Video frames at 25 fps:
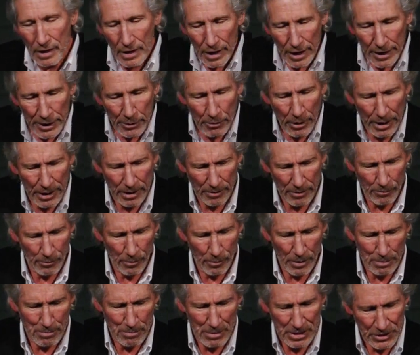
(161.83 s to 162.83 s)
Anyway,
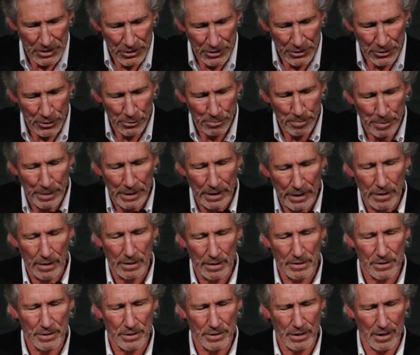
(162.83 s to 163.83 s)
why am I stooping?
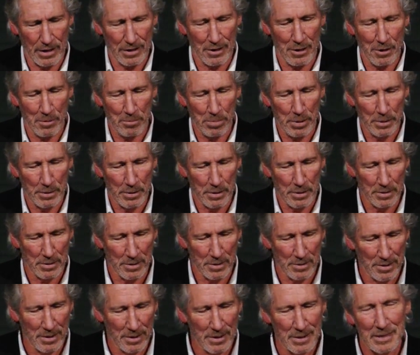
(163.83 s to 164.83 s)
Stand up.
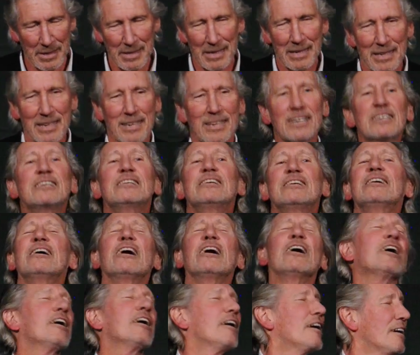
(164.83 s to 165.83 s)

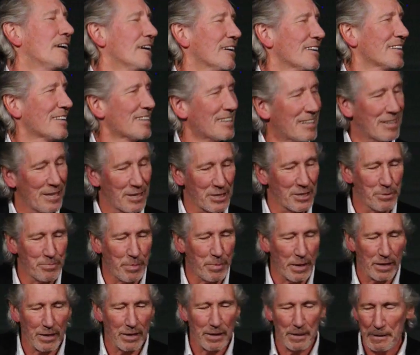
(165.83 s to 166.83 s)
Oh, that's
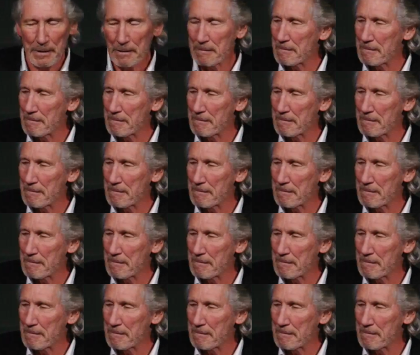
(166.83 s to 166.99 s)
better.